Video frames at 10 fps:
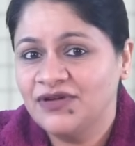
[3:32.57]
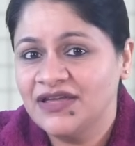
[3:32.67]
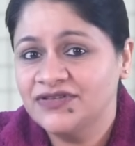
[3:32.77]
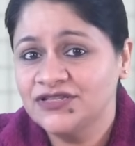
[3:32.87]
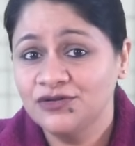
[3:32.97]

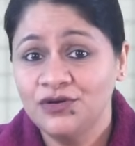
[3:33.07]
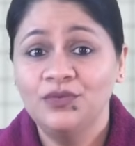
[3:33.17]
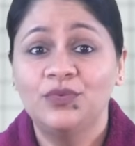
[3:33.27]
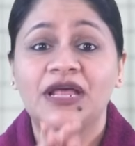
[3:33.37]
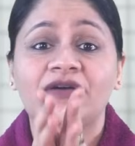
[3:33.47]
5 years
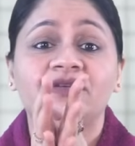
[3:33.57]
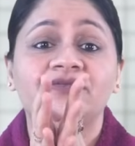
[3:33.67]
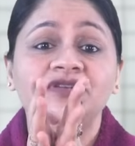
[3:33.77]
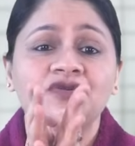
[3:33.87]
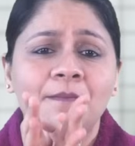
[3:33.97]
ago would have
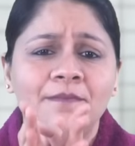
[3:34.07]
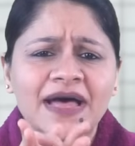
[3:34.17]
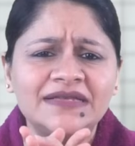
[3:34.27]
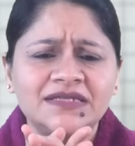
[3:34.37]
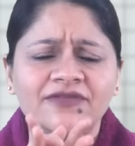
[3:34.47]
given you a
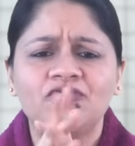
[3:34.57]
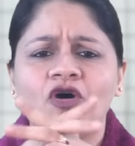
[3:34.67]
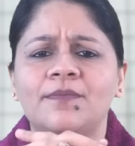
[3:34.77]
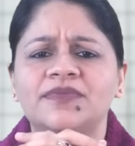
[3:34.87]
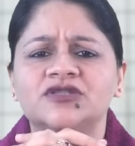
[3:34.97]
massive
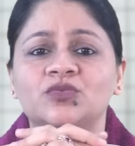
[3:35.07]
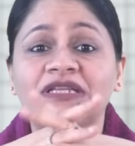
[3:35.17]
corpus